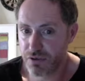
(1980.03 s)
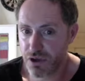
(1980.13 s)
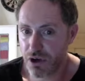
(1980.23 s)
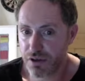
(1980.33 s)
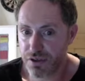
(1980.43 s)

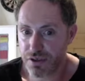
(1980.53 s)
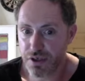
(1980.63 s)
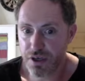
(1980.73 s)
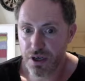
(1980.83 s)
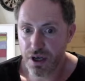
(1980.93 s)
Scotland's.
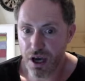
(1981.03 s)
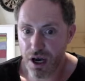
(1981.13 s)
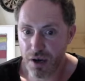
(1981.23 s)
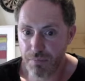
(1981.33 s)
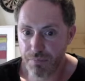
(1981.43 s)

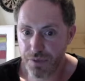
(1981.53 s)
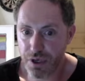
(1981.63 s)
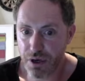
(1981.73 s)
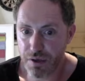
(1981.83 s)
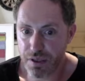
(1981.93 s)
You
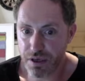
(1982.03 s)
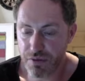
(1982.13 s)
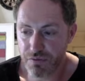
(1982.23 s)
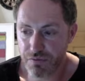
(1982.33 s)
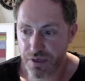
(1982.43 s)
know, in
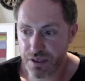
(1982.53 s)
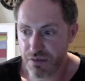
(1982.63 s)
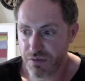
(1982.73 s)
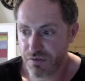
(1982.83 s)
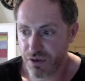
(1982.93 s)
terms of a
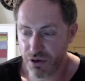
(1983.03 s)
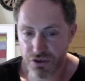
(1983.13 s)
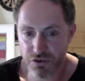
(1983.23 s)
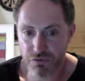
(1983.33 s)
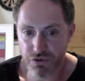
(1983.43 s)
lot of
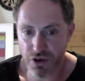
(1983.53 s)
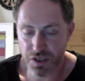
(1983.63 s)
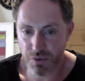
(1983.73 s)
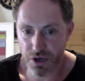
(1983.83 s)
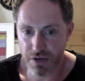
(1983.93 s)
sort of
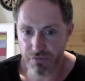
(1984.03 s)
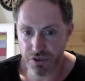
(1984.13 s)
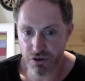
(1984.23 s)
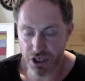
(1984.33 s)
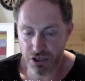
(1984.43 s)
transport and
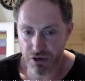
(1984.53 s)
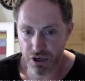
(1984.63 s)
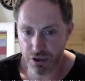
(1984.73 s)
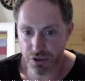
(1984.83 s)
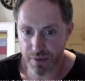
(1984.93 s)
infrastructure and
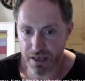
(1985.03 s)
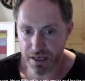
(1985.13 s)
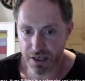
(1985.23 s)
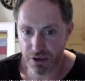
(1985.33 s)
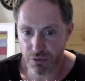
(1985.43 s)
local
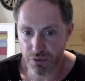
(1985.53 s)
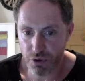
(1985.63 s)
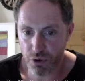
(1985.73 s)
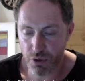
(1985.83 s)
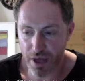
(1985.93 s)
spending and
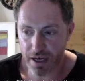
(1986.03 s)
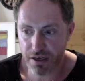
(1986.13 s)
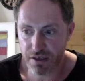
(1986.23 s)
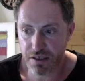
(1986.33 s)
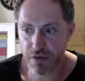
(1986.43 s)
all that
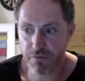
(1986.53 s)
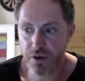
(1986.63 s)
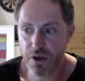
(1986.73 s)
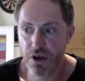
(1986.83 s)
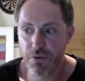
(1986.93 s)
kind of stuff.
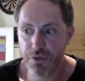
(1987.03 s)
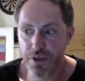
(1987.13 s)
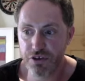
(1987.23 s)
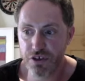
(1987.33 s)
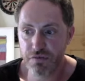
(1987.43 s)

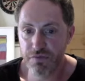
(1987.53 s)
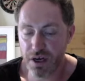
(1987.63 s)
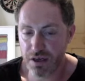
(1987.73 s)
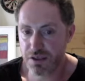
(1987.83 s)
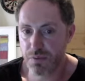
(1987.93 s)
There's just
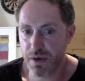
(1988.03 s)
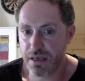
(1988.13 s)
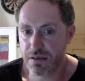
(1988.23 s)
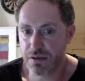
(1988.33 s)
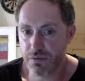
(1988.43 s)
vast
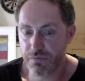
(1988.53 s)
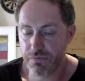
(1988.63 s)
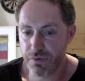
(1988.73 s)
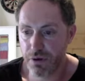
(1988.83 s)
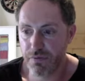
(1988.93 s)
swathes of
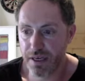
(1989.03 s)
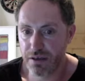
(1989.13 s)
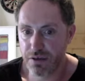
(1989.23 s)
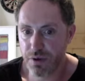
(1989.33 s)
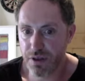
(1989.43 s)

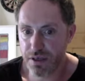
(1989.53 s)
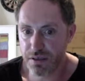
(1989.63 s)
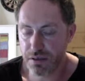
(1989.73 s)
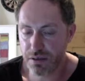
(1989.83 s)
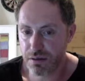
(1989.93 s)
England where
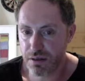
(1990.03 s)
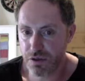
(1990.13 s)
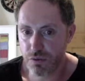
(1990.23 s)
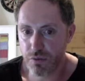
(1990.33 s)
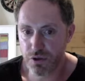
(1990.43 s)
there's
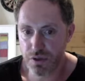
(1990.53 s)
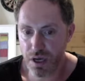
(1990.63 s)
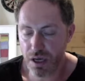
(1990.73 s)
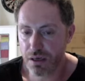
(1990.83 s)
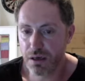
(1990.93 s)
almost
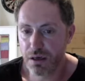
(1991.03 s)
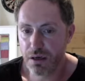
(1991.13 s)
none.